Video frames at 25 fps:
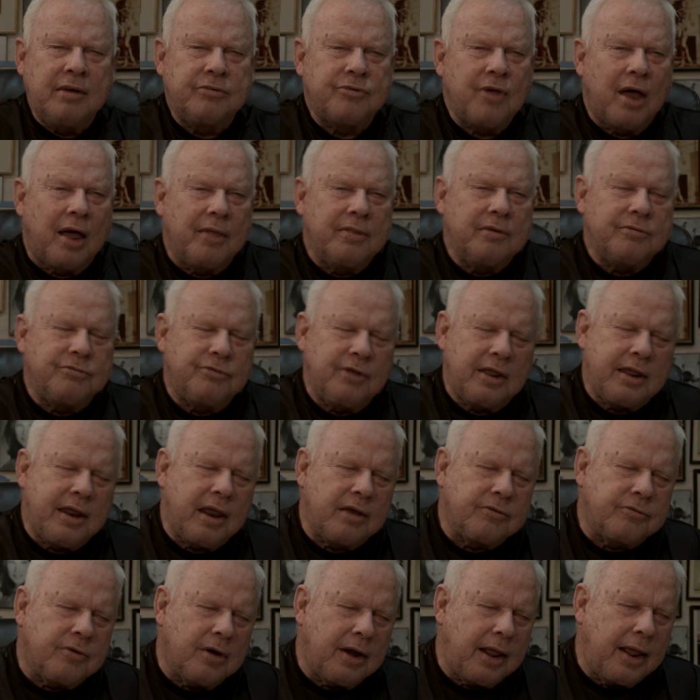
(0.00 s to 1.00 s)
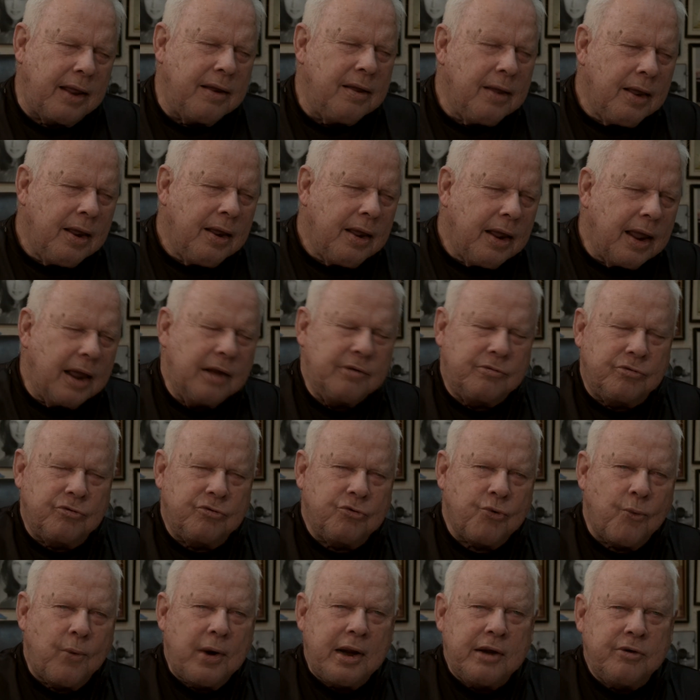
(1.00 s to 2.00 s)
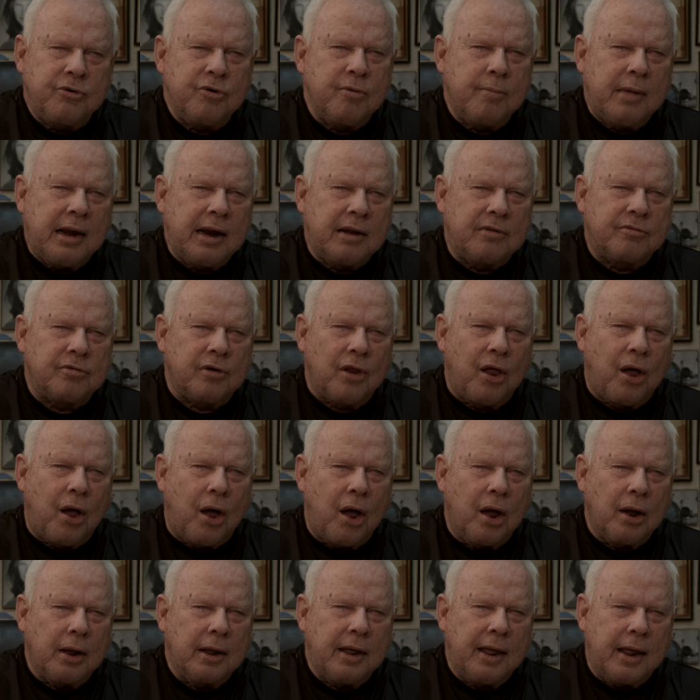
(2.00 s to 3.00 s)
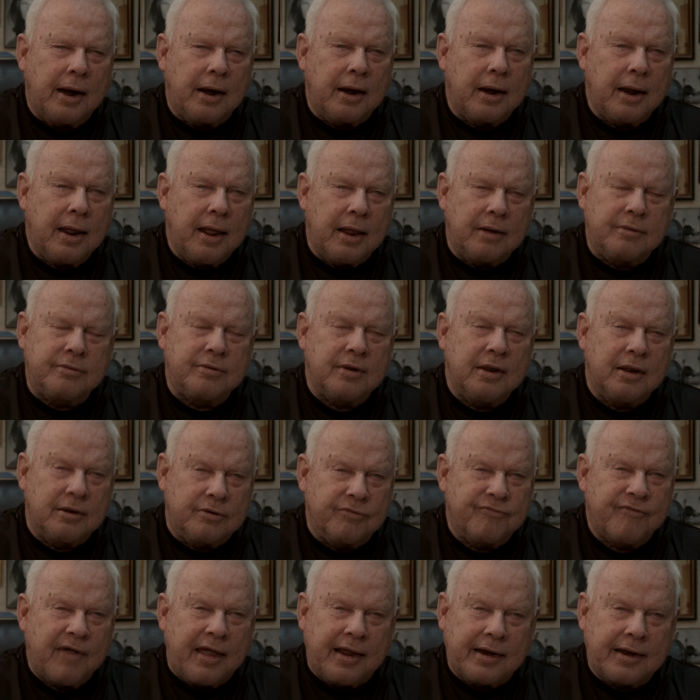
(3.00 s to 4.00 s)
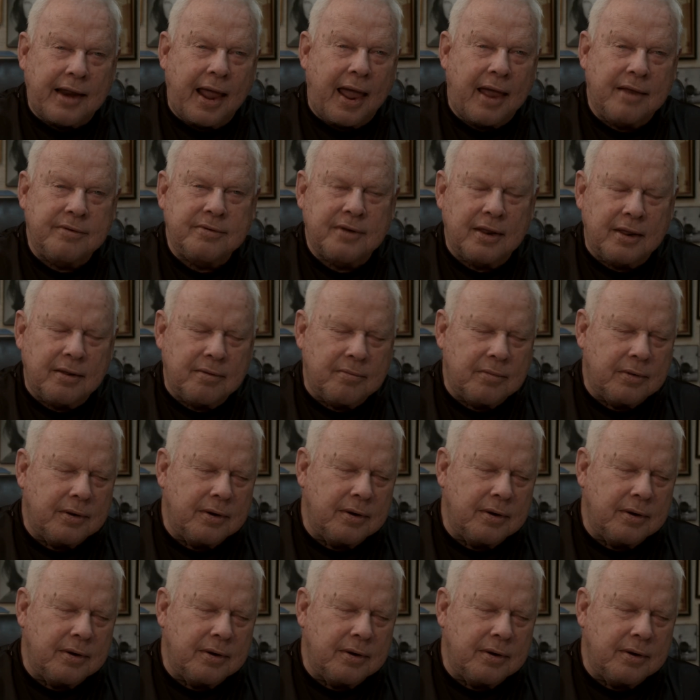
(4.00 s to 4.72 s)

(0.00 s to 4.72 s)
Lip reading: saw this thing yesterday. It's 22 minutes long, and it's fantastic.